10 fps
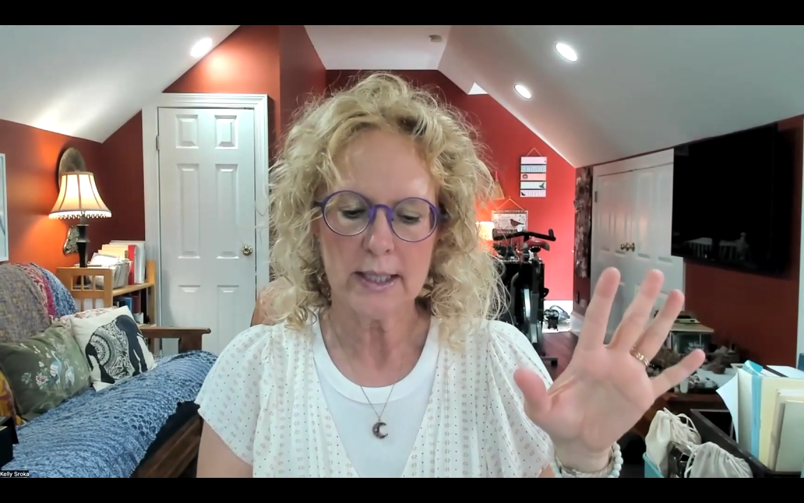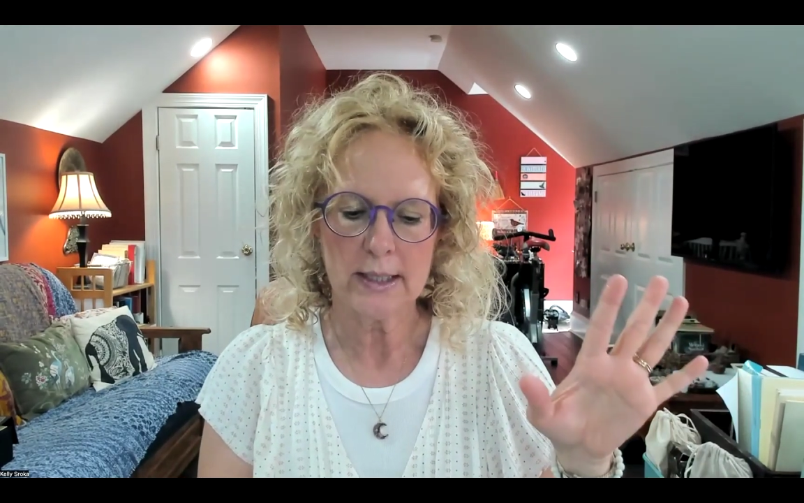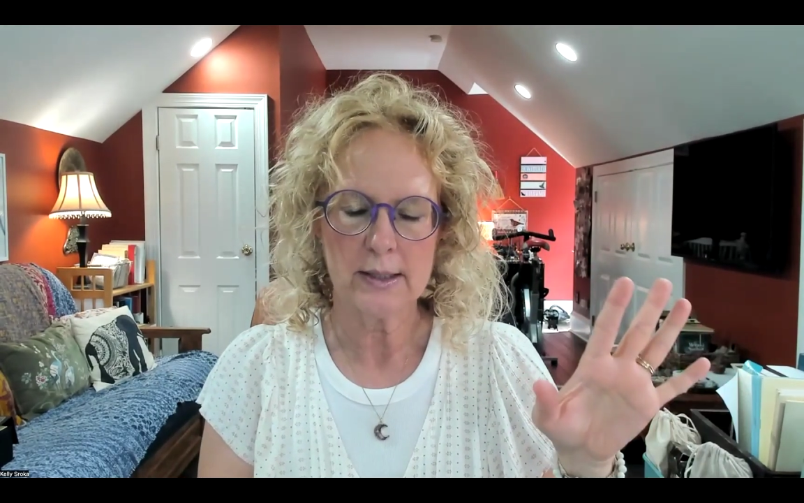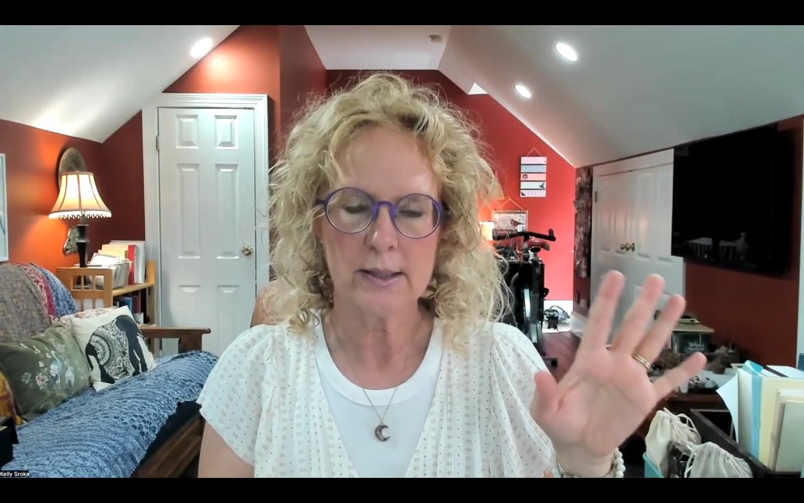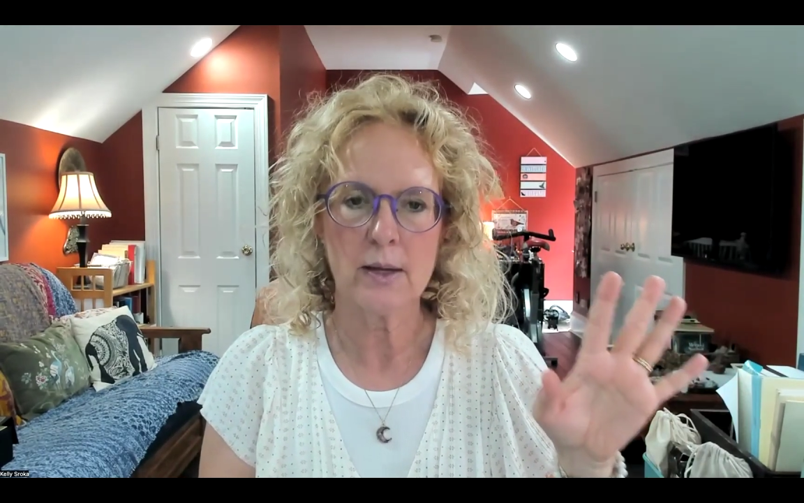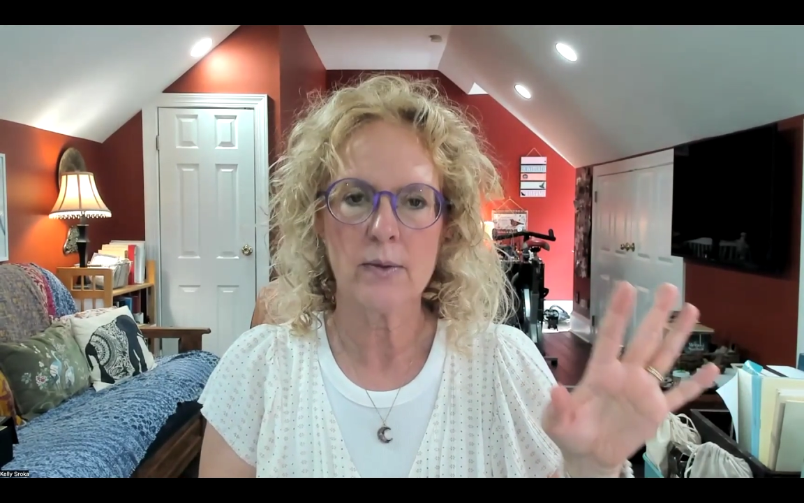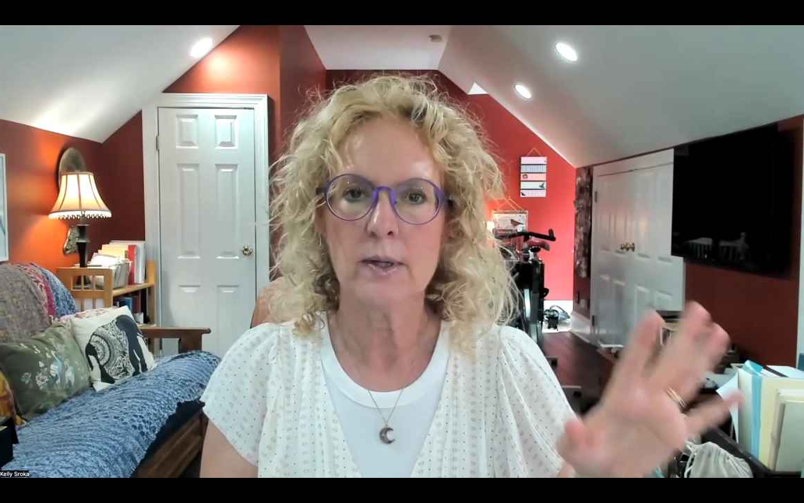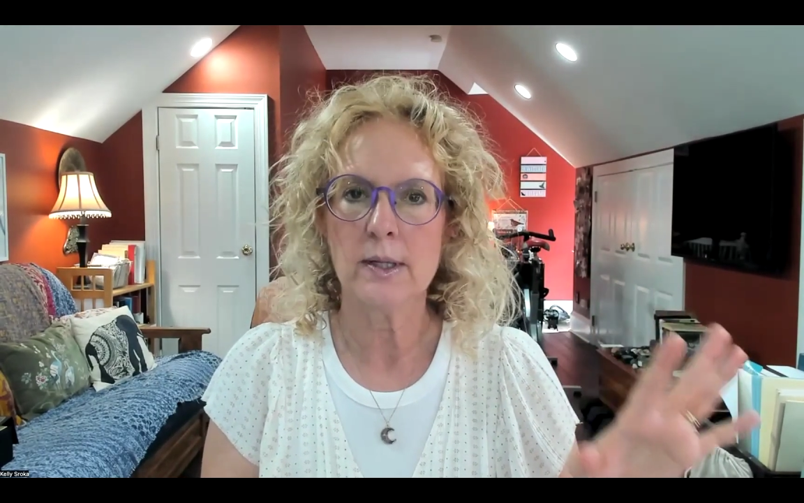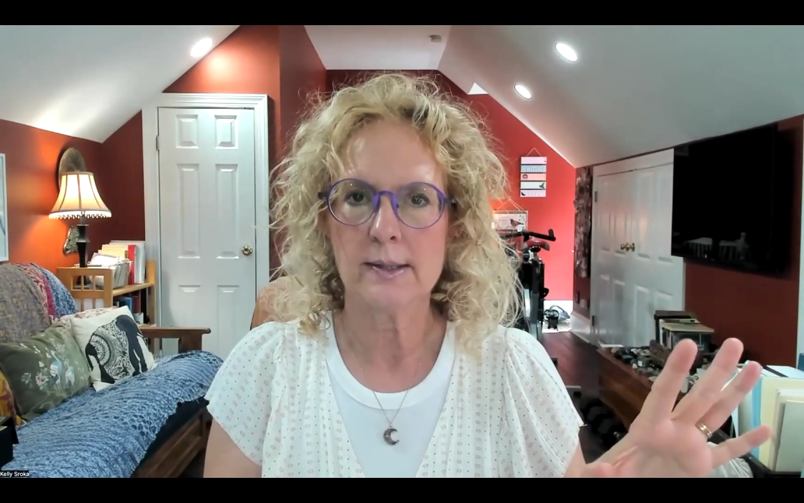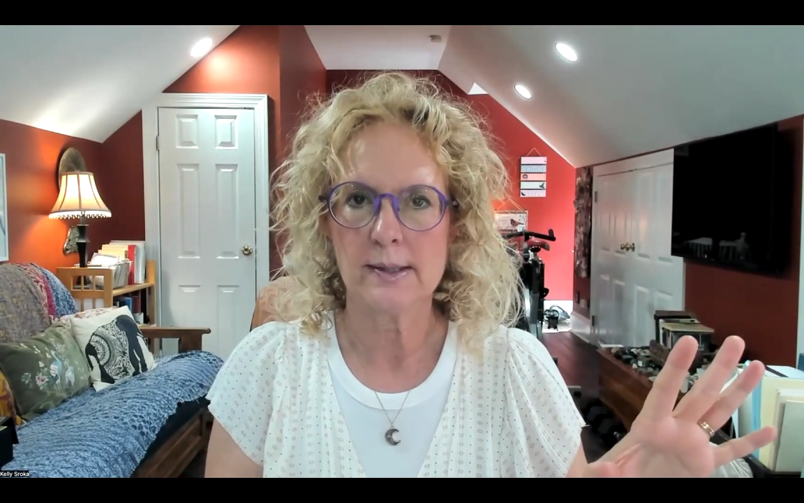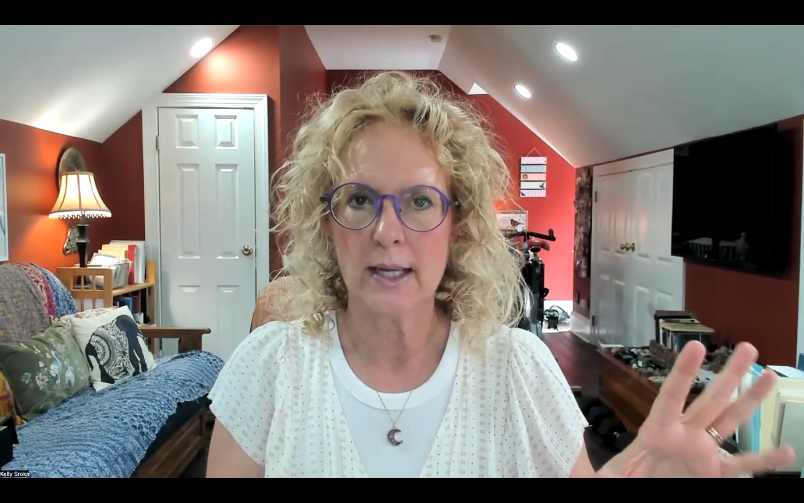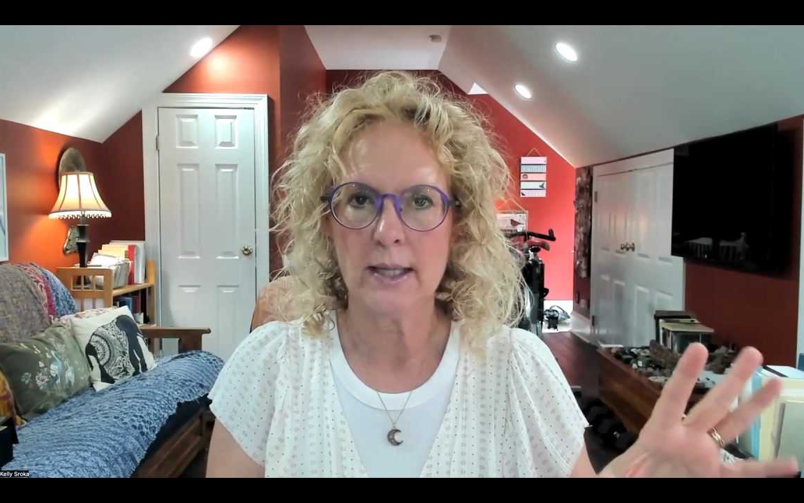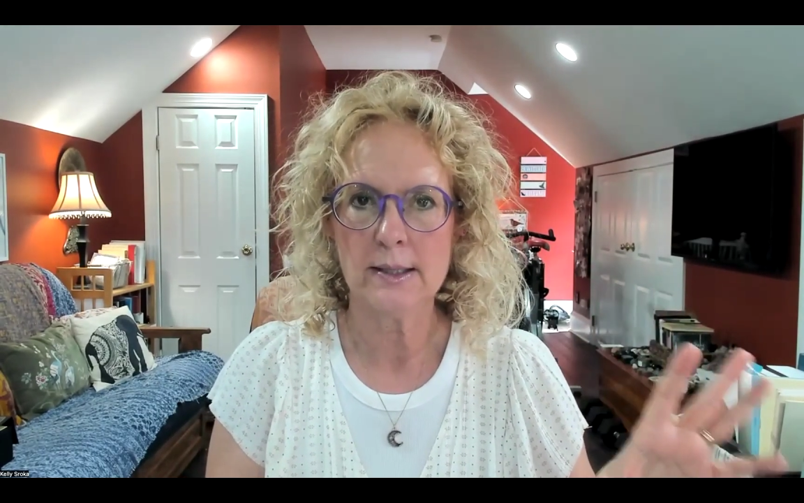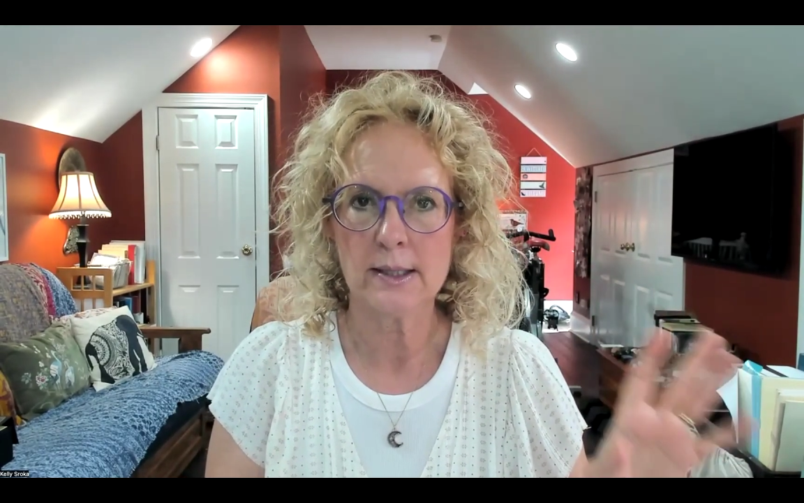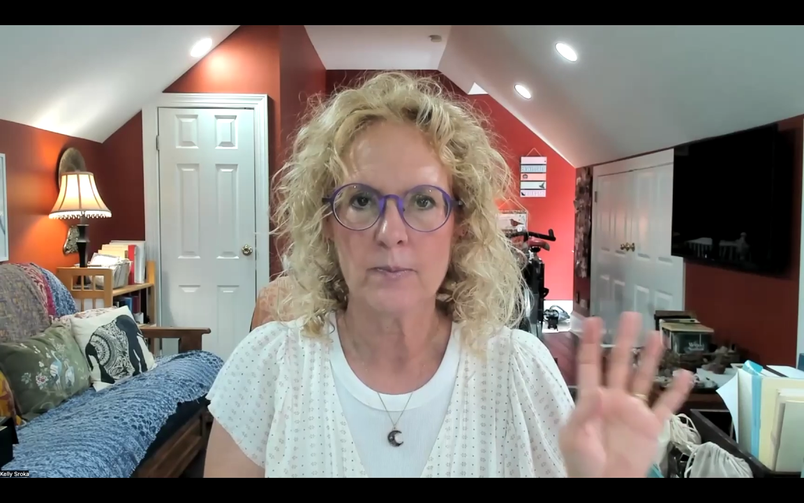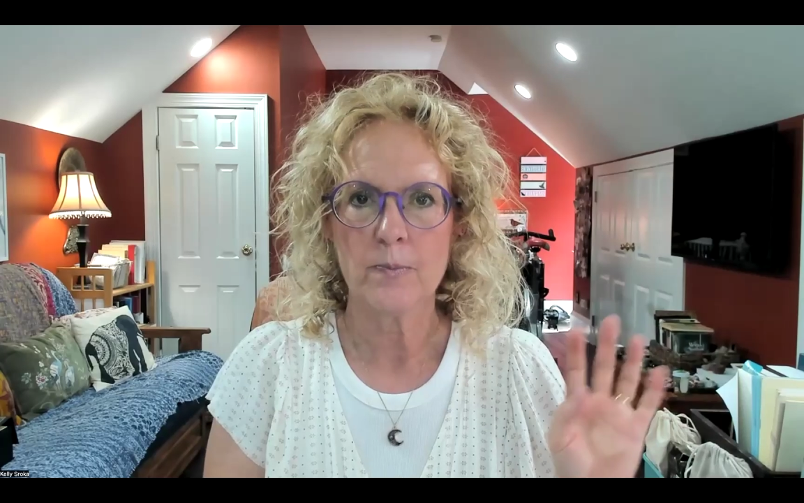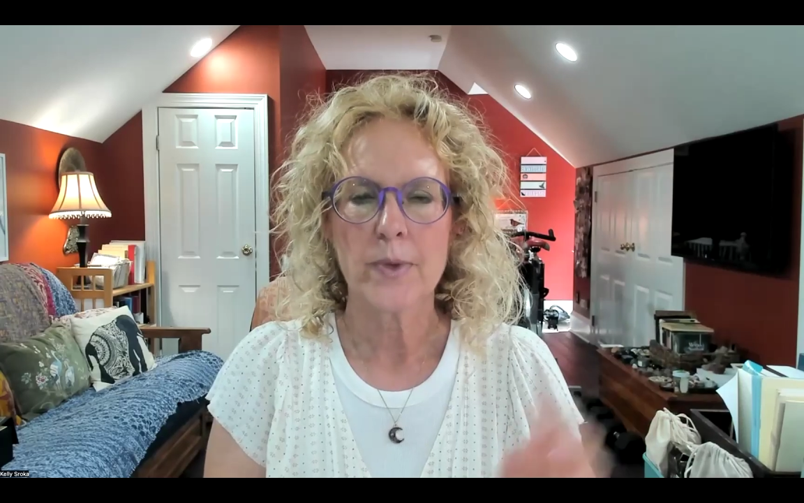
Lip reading: is the descent.